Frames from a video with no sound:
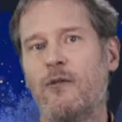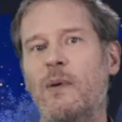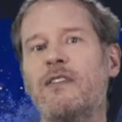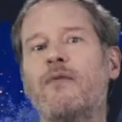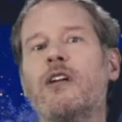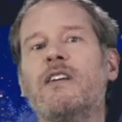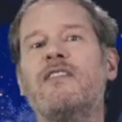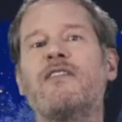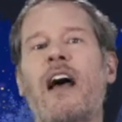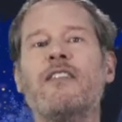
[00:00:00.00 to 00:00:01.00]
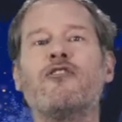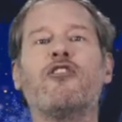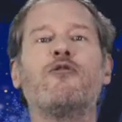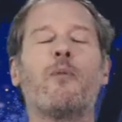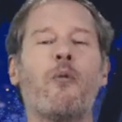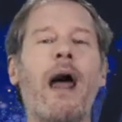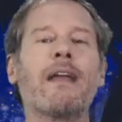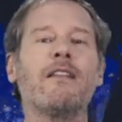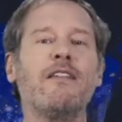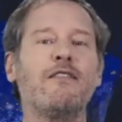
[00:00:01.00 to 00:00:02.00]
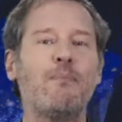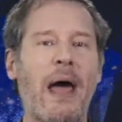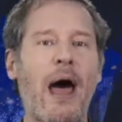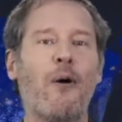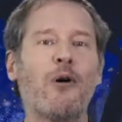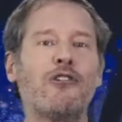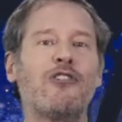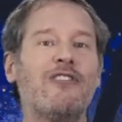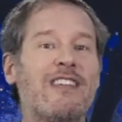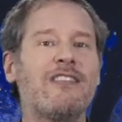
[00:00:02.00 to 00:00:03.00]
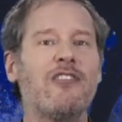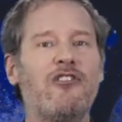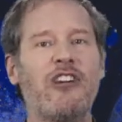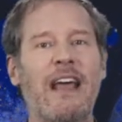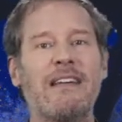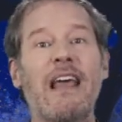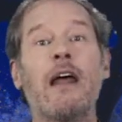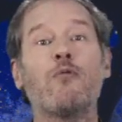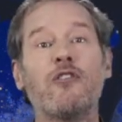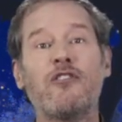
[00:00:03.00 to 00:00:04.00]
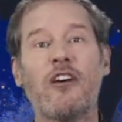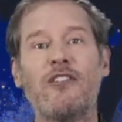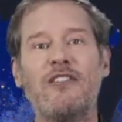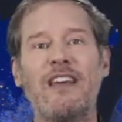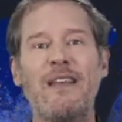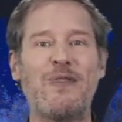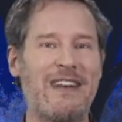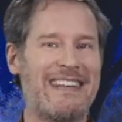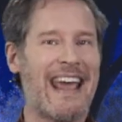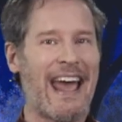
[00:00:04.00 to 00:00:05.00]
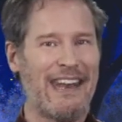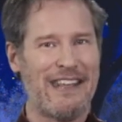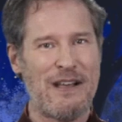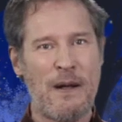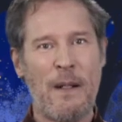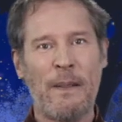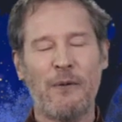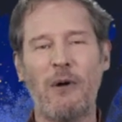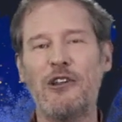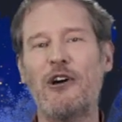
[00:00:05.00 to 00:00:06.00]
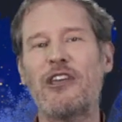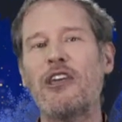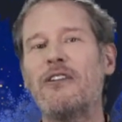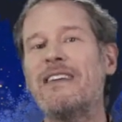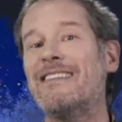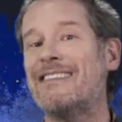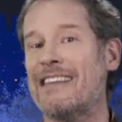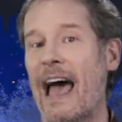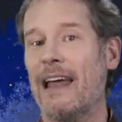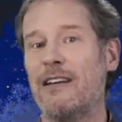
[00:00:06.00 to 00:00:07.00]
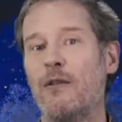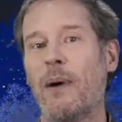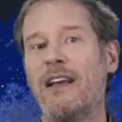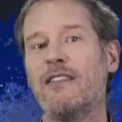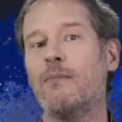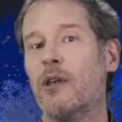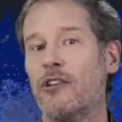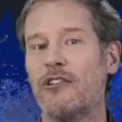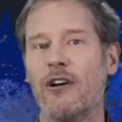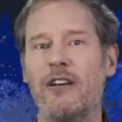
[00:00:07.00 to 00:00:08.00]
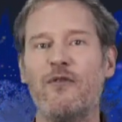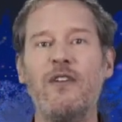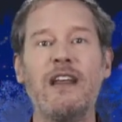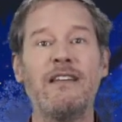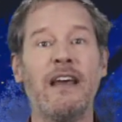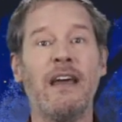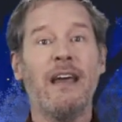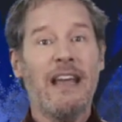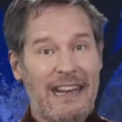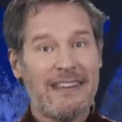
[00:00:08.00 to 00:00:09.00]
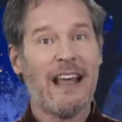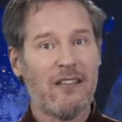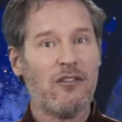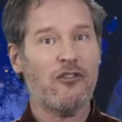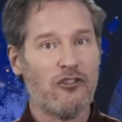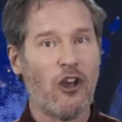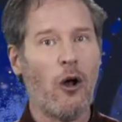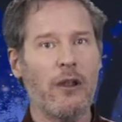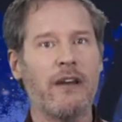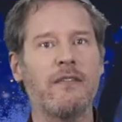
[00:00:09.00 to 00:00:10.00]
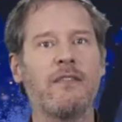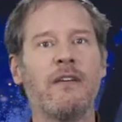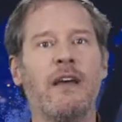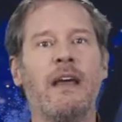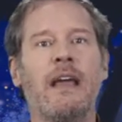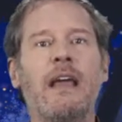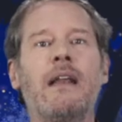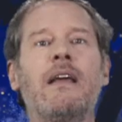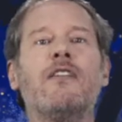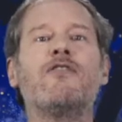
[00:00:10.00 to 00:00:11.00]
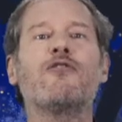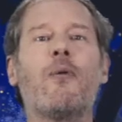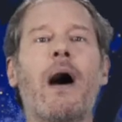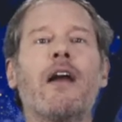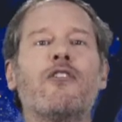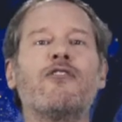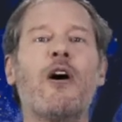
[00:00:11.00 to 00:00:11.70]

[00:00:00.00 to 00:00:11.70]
specifically Sancho's miraculous power to disenchant and resuscitate the dead. While Don Quixote is saddened by his military defeat, he takes solace in his squire's